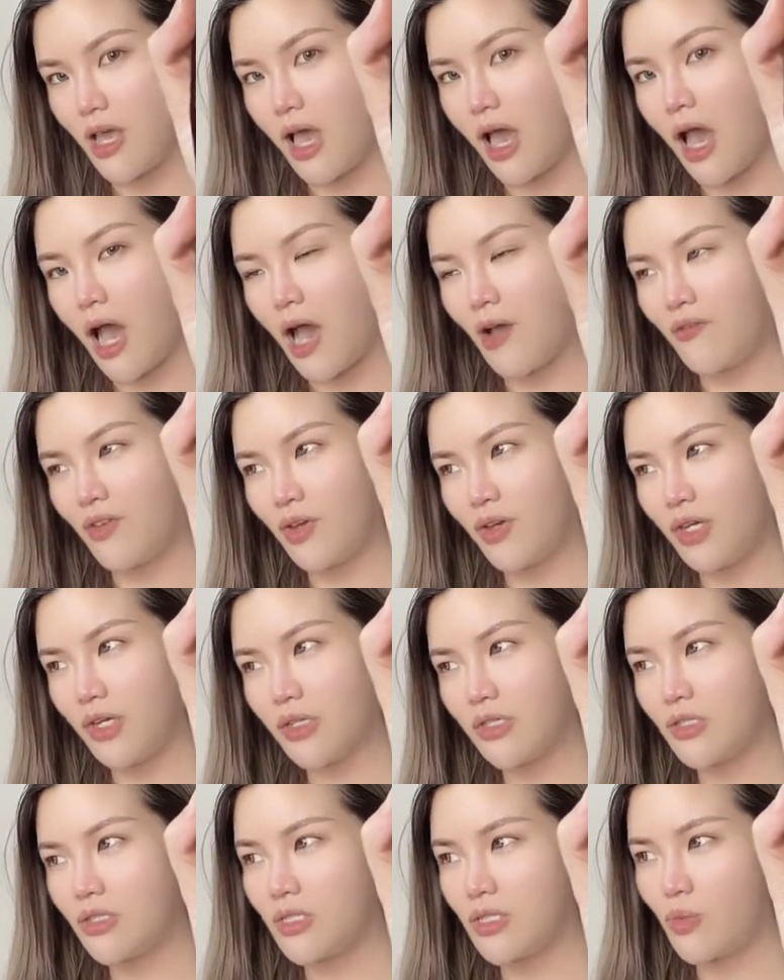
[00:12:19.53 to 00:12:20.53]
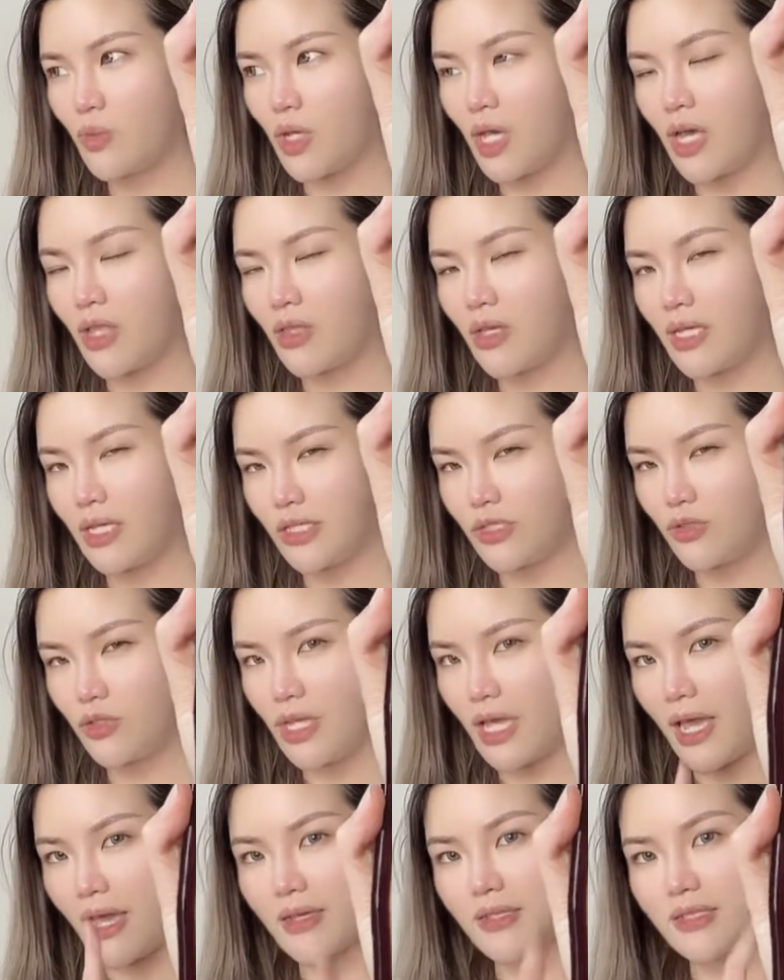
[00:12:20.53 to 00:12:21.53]
I'm very curious to see what other country
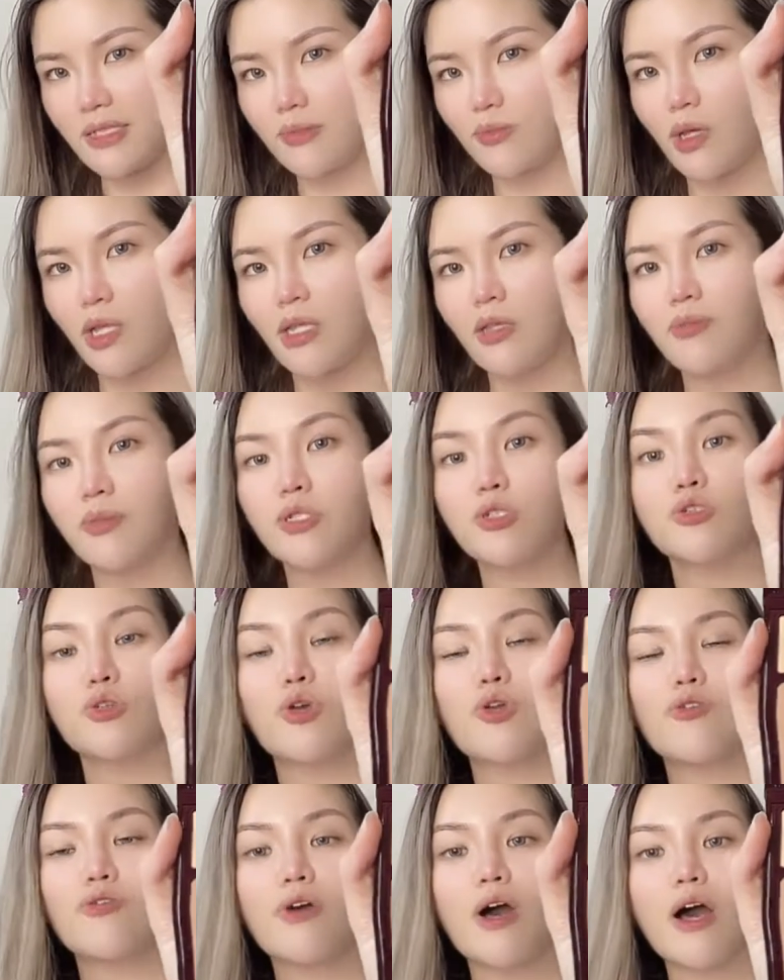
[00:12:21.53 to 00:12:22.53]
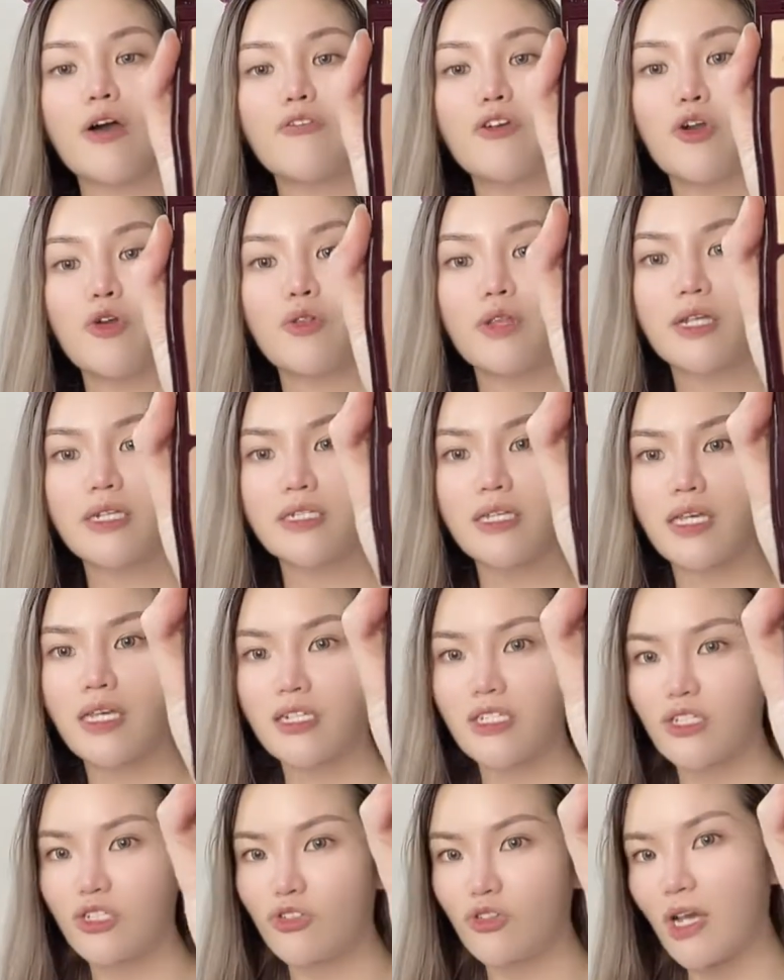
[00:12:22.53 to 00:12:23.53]
has this palette, but so far I've only seen
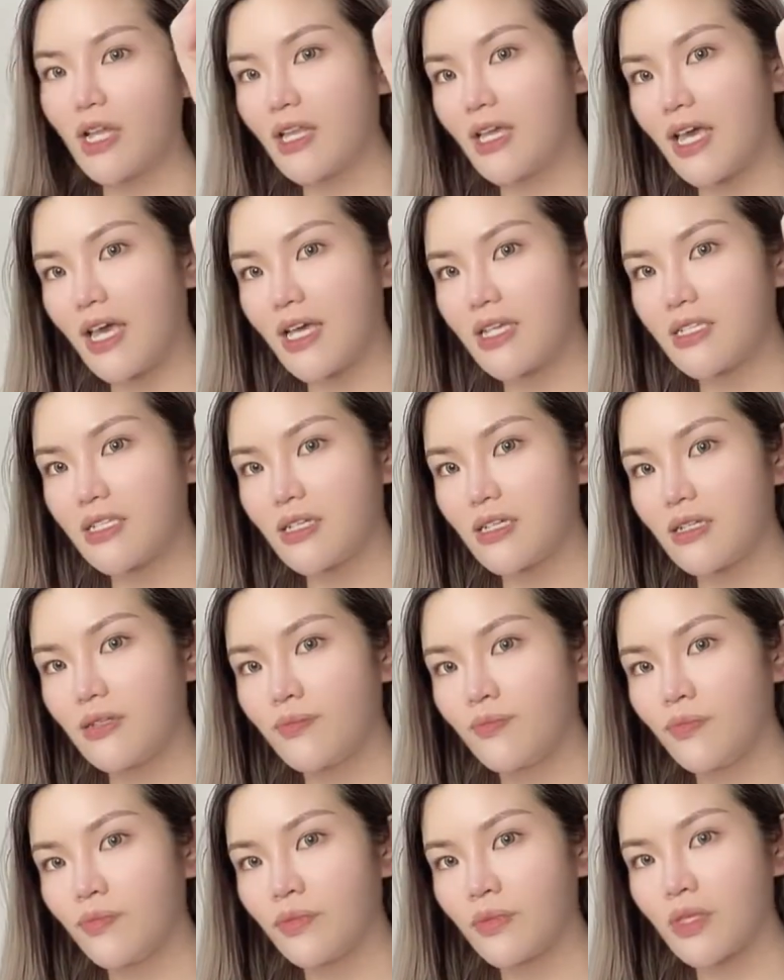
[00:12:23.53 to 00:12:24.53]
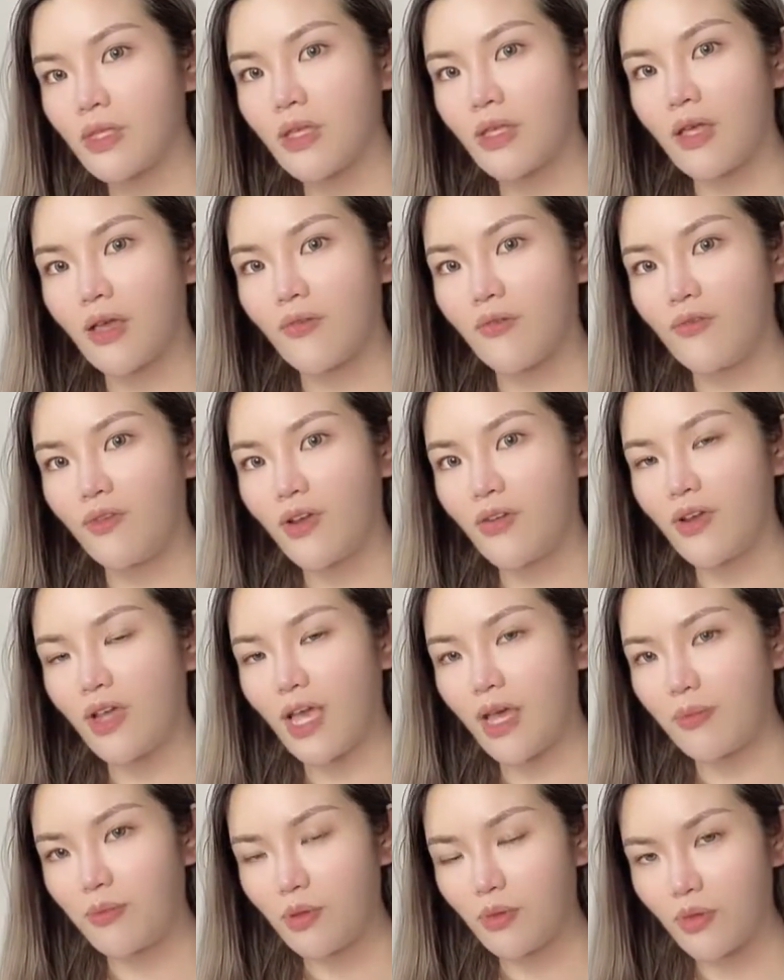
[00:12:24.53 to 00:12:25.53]
Australia has it. I'm very
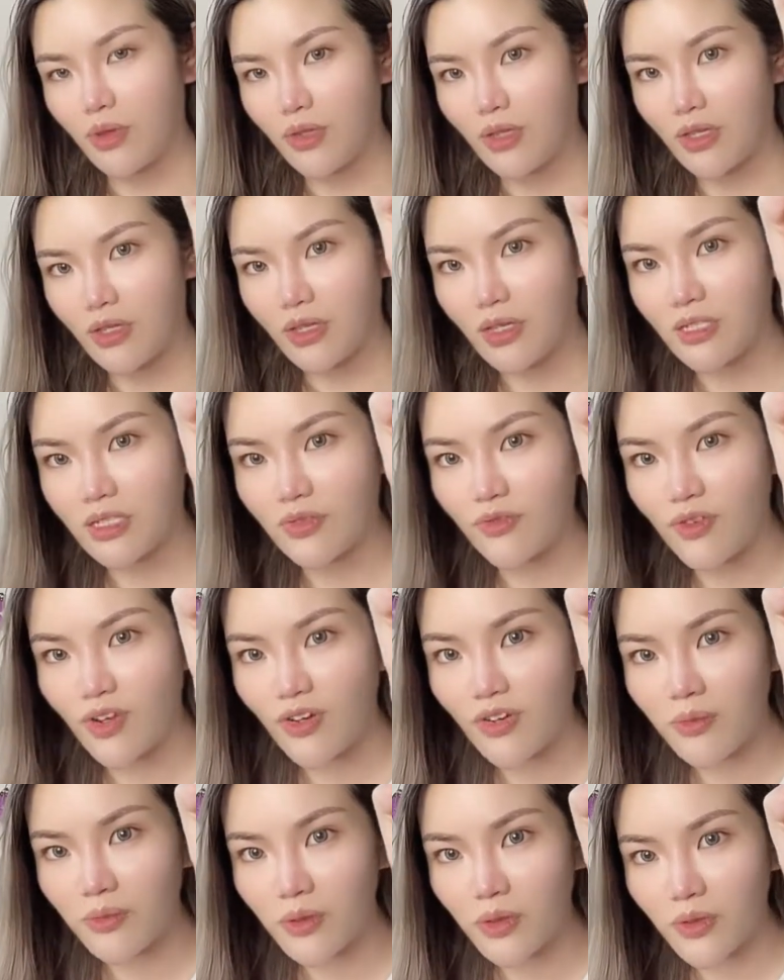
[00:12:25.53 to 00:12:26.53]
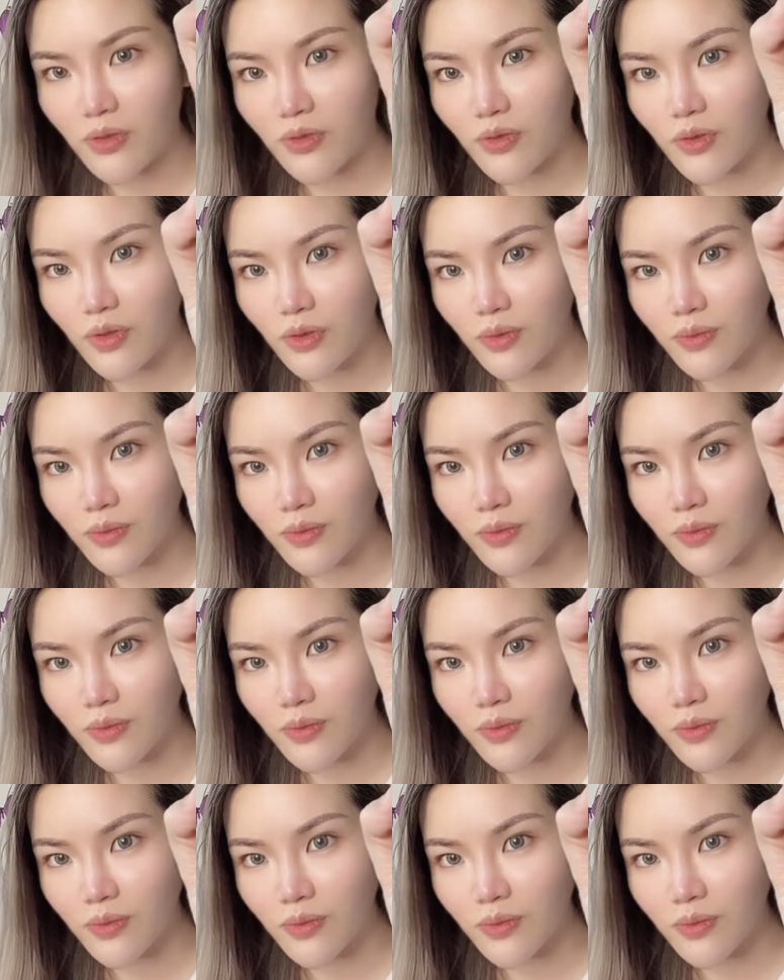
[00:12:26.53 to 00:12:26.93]
happy with it. It's very beautiful.